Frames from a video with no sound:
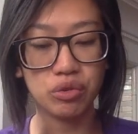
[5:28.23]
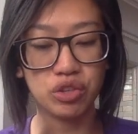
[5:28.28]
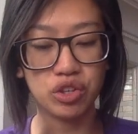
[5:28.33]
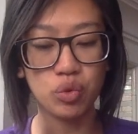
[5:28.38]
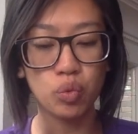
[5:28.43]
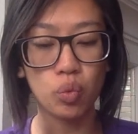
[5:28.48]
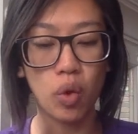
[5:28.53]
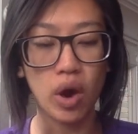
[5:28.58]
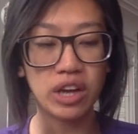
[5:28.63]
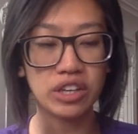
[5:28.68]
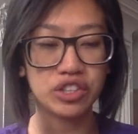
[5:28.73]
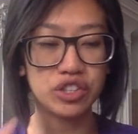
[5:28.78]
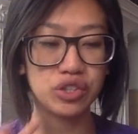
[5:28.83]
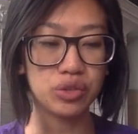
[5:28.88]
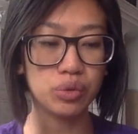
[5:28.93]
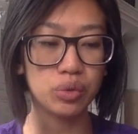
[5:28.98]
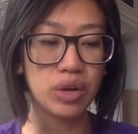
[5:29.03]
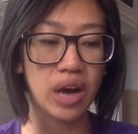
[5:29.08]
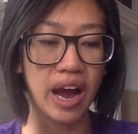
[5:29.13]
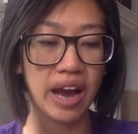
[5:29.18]
You want
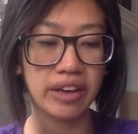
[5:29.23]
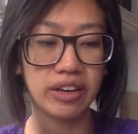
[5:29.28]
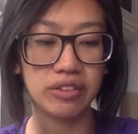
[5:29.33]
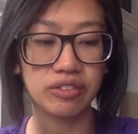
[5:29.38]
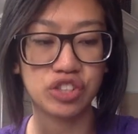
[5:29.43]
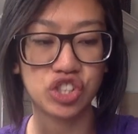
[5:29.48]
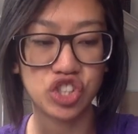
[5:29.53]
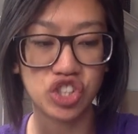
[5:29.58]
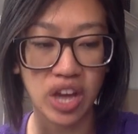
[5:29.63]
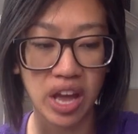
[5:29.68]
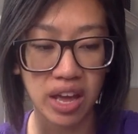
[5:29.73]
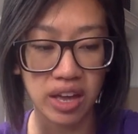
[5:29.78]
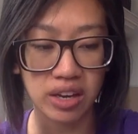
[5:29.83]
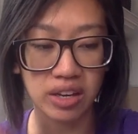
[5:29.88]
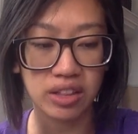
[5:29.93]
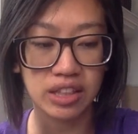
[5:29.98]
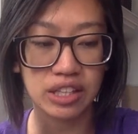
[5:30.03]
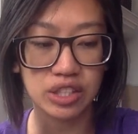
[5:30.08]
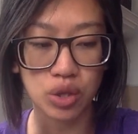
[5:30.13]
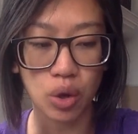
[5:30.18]
to kind of
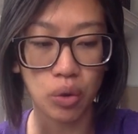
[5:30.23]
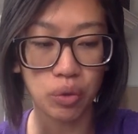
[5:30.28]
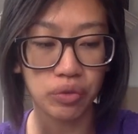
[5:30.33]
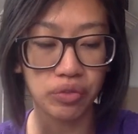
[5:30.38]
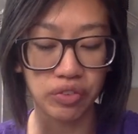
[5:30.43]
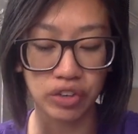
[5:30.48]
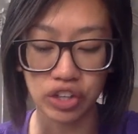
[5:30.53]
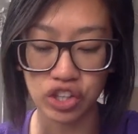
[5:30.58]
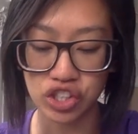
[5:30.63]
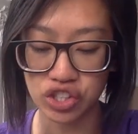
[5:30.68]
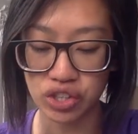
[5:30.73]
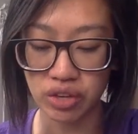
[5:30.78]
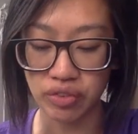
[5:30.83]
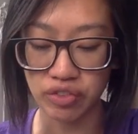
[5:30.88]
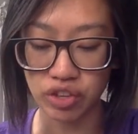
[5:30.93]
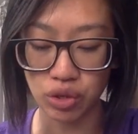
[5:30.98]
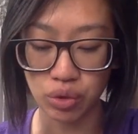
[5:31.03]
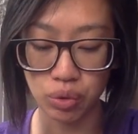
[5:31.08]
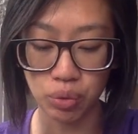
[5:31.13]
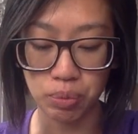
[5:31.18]
shed this old version
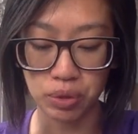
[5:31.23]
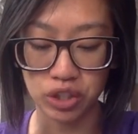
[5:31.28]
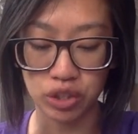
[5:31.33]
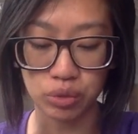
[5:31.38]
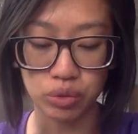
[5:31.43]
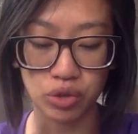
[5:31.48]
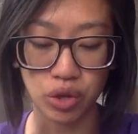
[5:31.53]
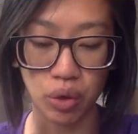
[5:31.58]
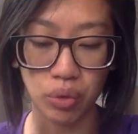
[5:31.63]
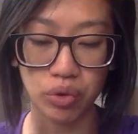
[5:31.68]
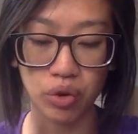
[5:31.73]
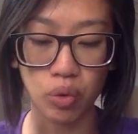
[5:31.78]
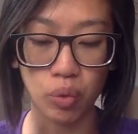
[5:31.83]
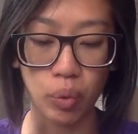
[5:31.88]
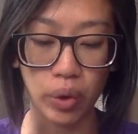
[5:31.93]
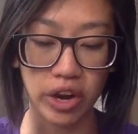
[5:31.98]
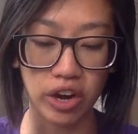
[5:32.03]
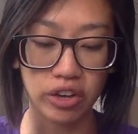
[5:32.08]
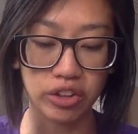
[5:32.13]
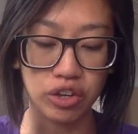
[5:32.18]
of you, but you don't know
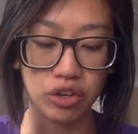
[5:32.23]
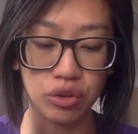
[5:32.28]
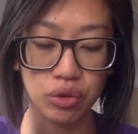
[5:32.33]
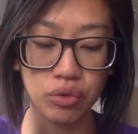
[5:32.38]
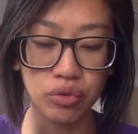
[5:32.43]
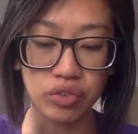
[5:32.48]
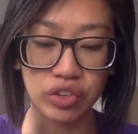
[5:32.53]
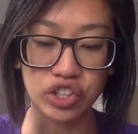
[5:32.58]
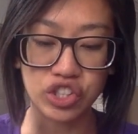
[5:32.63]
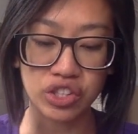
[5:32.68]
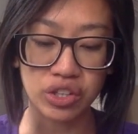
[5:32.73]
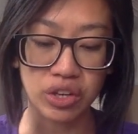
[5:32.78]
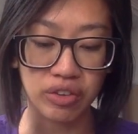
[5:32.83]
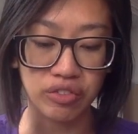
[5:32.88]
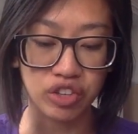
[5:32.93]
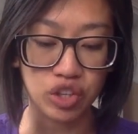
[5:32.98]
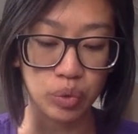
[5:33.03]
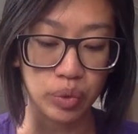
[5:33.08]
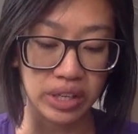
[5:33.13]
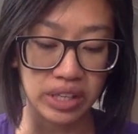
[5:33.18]
where the new version
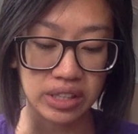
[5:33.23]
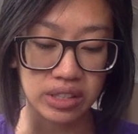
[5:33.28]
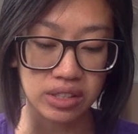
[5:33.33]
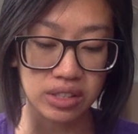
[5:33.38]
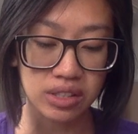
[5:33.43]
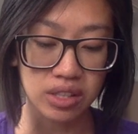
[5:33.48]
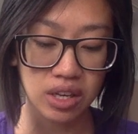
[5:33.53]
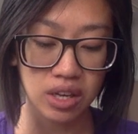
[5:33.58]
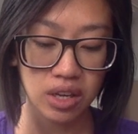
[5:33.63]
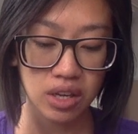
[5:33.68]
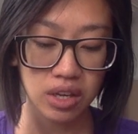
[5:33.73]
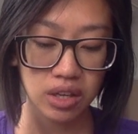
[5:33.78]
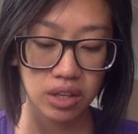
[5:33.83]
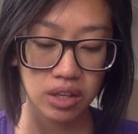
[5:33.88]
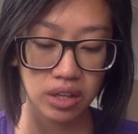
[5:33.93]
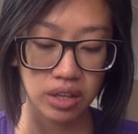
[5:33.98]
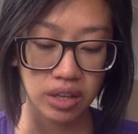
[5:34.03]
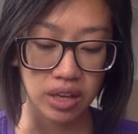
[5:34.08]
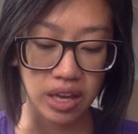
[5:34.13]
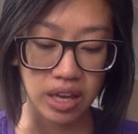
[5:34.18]
of you is.
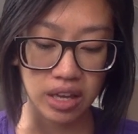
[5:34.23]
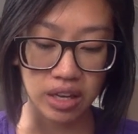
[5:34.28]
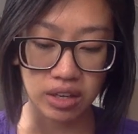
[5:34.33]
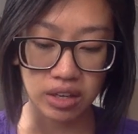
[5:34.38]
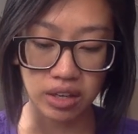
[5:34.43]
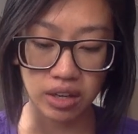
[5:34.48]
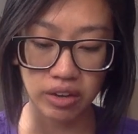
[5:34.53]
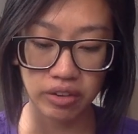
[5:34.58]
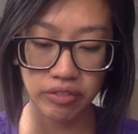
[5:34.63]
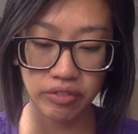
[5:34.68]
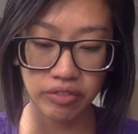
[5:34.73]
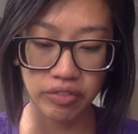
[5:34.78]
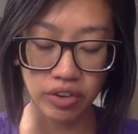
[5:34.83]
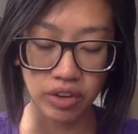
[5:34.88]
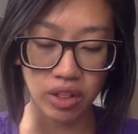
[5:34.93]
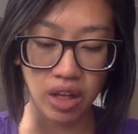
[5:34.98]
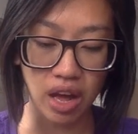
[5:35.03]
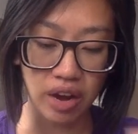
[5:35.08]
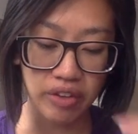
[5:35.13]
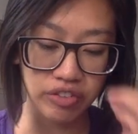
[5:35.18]
And
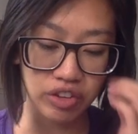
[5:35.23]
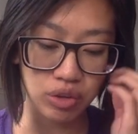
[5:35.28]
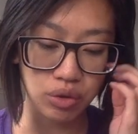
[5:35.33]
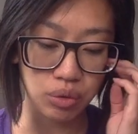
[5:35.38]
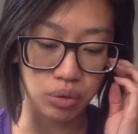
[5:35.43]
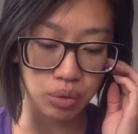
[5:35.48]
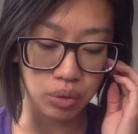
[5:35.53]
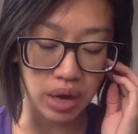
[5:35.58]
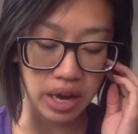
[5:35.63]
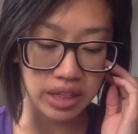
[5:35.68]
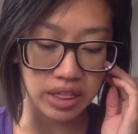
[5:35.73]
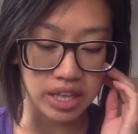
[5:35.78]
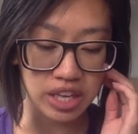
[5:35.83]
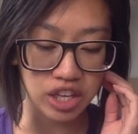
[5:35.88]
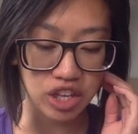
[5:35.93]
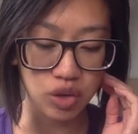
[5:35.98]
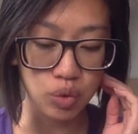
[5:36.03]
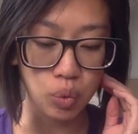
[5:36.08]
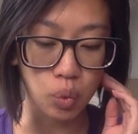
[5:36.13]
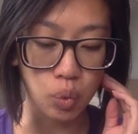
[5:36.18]
for a lot of you, I
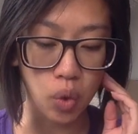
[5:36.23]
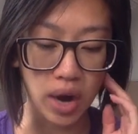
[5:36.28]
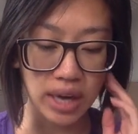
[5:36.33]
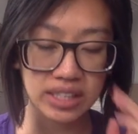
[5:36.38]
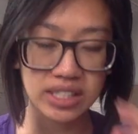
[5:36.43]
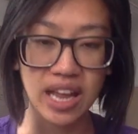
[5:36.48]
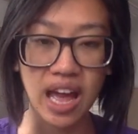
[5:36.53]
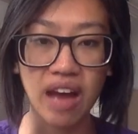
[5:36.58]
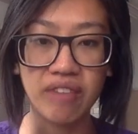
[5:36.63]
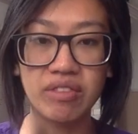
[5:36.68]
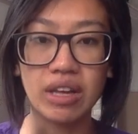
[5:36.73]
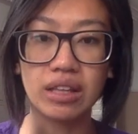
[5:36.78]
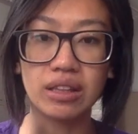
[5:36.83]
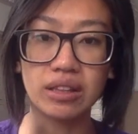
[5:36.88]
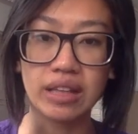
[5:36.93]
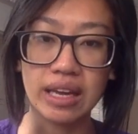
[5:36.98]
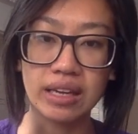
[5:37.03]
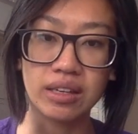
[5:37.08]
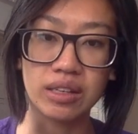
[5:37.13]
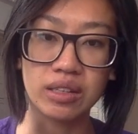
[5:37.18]
think you want to have that
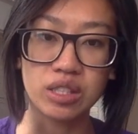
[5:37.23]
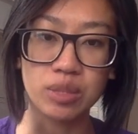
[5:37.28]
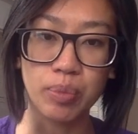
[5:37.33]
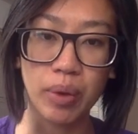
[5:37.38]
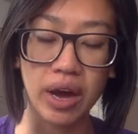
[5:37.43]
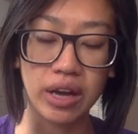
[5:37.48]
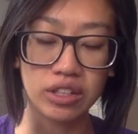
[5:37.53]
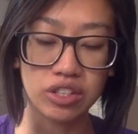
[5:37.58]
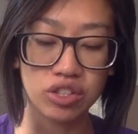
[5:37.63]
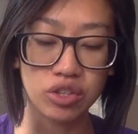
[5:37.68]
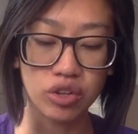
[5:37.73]
landing spot.